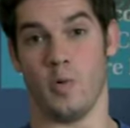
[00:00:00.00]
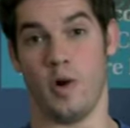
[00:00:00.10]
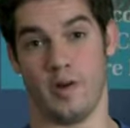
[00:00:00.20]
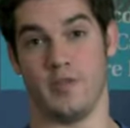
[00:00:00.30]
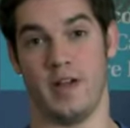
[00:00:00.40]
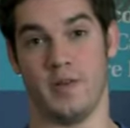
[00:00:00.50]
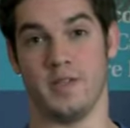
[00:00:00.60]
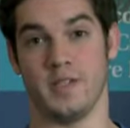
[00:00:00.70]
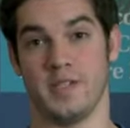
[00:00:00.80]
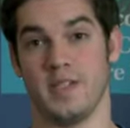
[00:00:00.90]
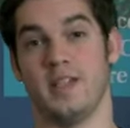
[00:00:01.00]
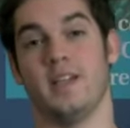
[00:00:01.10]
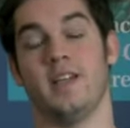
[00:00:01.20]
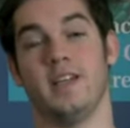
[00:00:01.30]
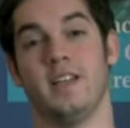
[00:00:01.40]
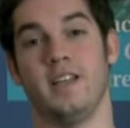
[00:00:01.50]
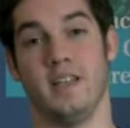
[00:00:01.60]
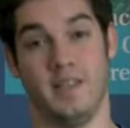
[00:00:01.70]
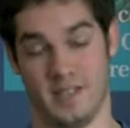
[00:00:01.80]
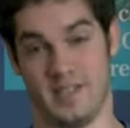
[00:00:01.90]
water fountains
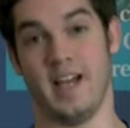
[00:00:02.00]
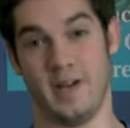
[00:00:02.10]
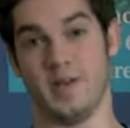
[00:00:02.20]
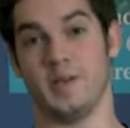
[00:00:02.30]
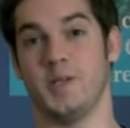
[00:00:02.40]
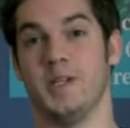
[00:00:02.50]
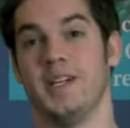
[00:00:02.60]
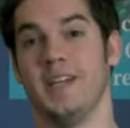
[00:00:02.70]
in this entire country.